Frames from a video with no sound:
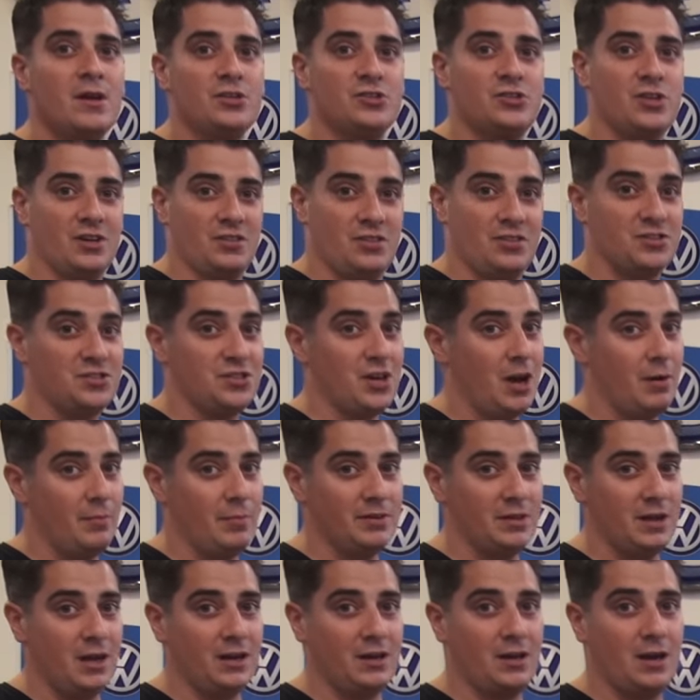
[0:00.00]
check the
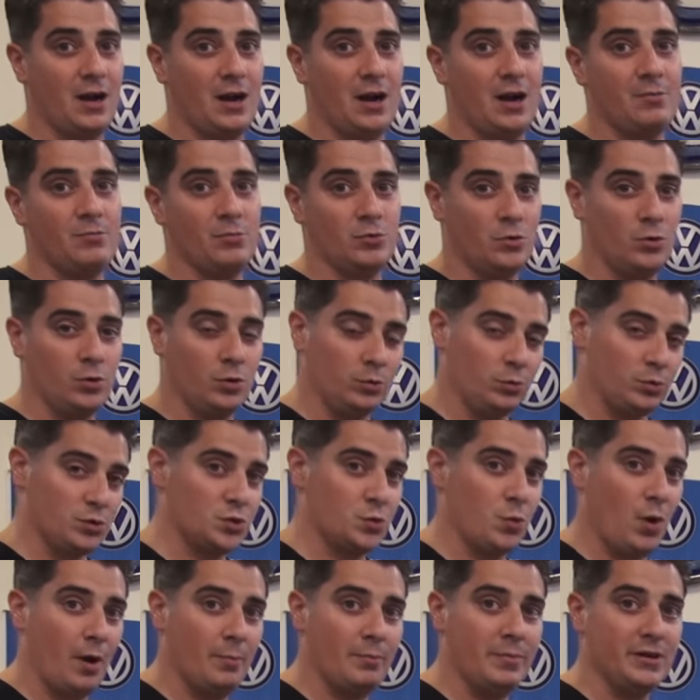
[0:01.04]
Samba.com, or go to a
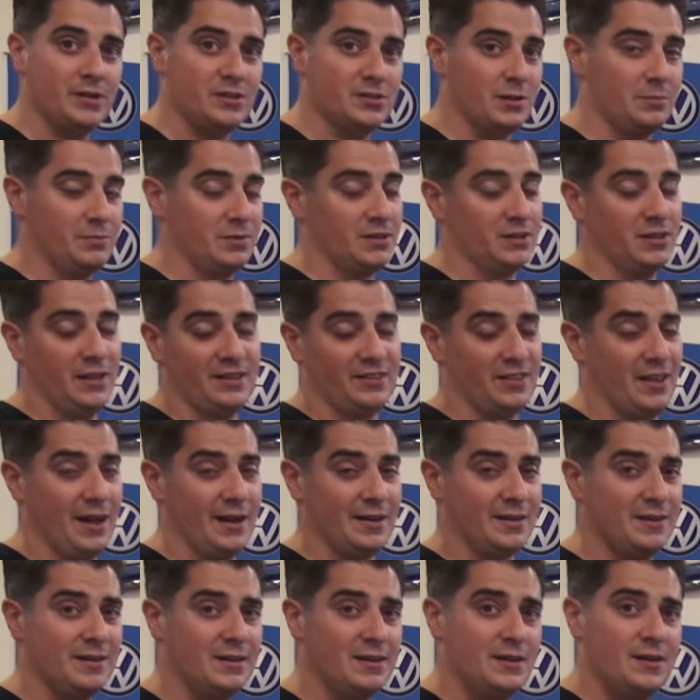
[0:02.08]
swap meet, something like
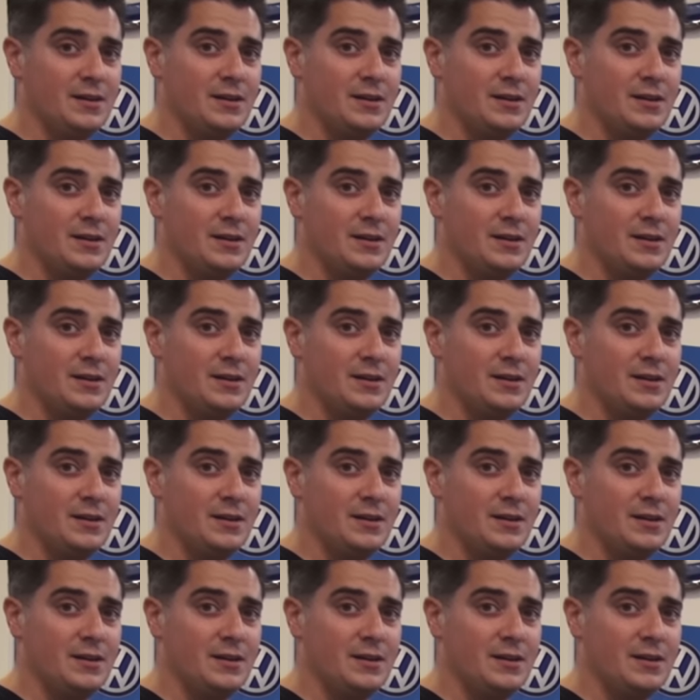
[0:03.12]
that.